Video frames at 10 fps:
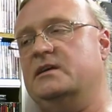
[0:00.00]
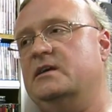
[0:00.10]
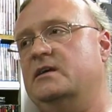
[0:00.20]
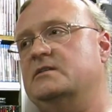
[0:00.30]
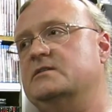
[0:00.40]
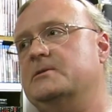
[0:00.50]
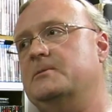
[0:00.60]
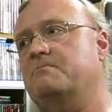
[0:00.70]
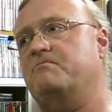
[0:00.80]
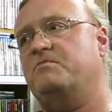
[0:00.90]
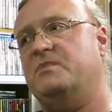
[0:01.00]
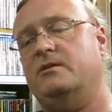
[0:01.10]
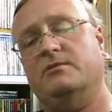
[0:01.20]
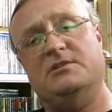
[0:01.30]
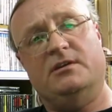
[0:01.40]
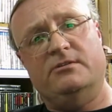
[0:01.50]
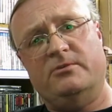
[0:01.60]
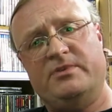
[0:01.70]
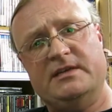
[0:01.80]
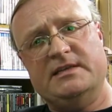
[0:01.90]
And they were a dollar a
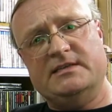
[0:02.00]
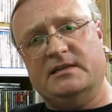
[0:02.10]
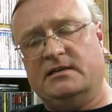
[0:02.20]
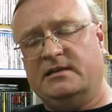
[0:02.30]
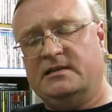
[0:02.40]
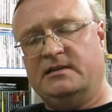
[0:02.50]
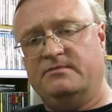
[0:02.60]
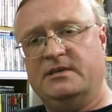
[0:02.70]
piece, and I ended up